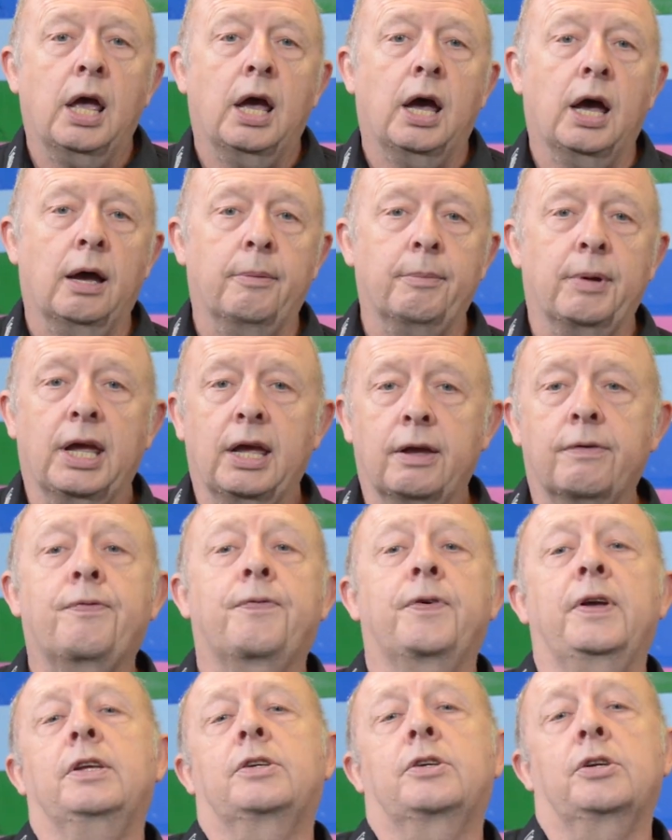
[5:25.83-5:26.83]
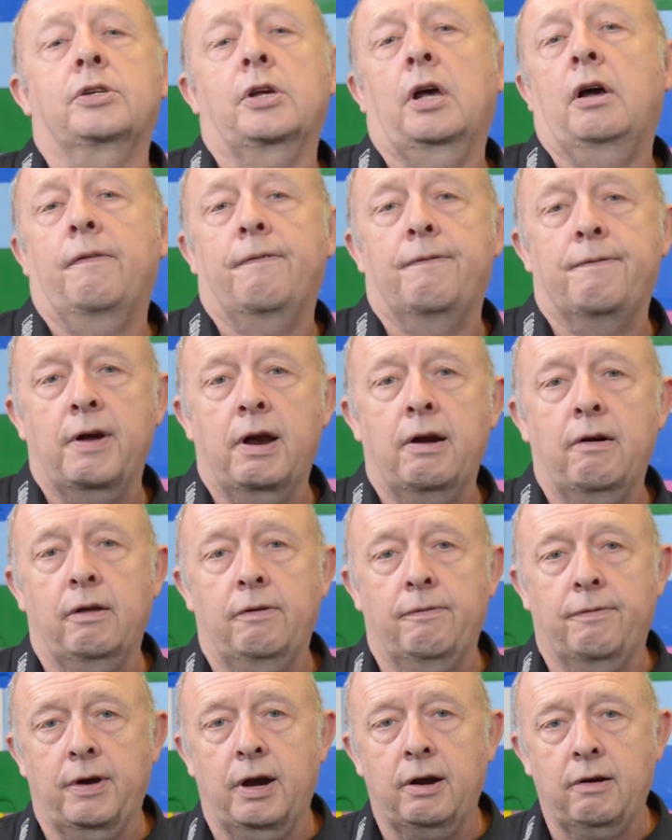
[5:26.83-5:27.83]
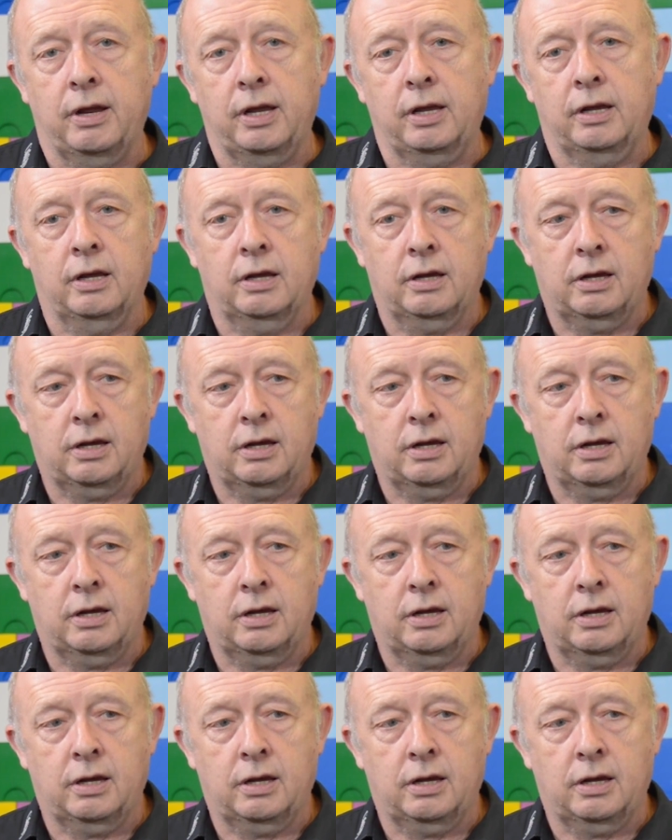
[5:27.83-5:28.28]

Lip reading: If features are very, very